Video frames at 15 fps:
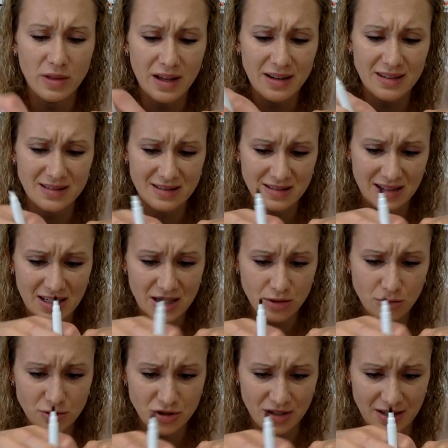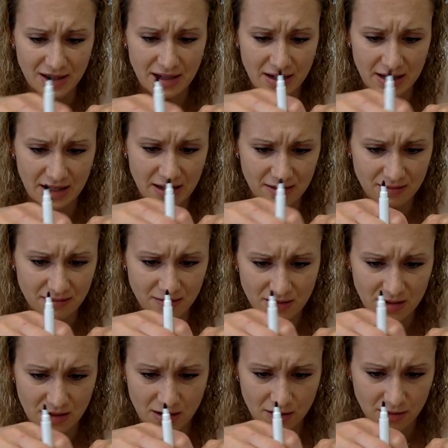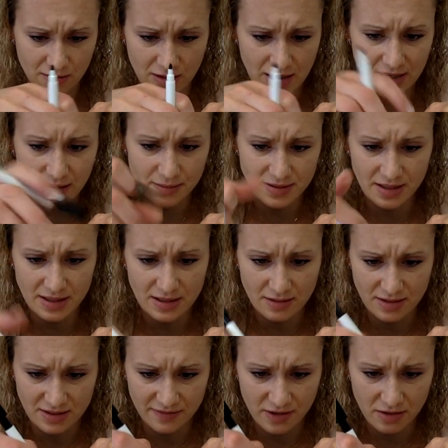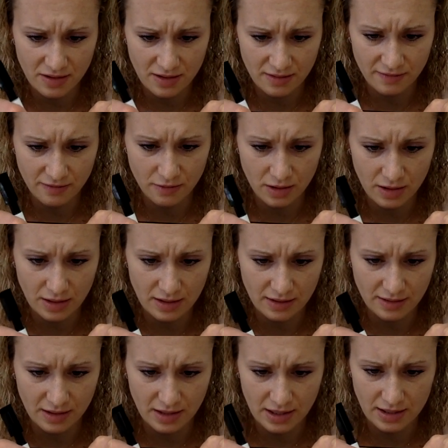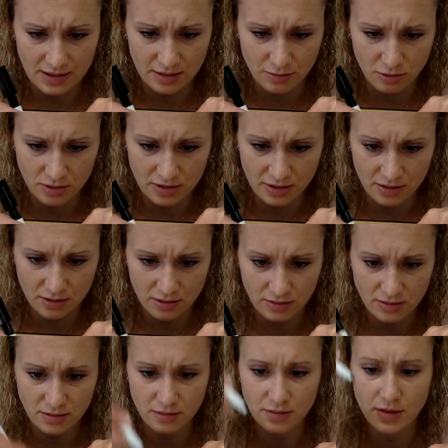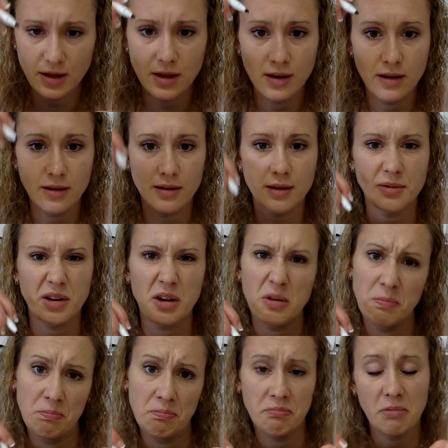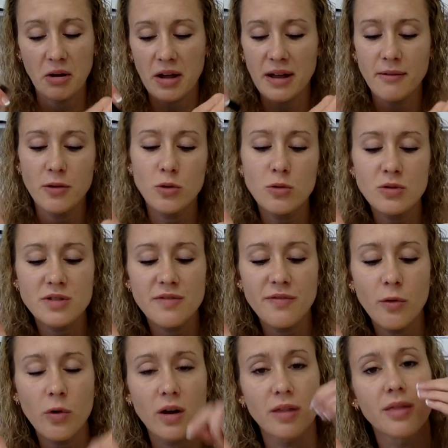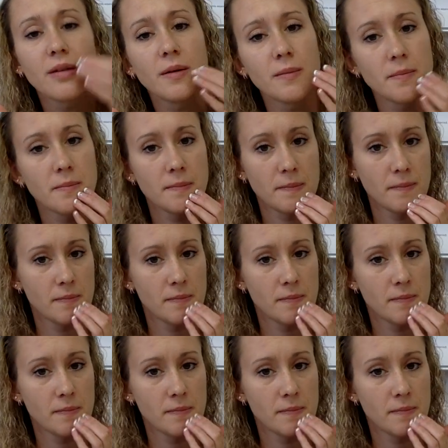Ooh, that is huge and yucky. Writing upside down is really not that easy, boys and girls. Here we go. Okay, who's fourth?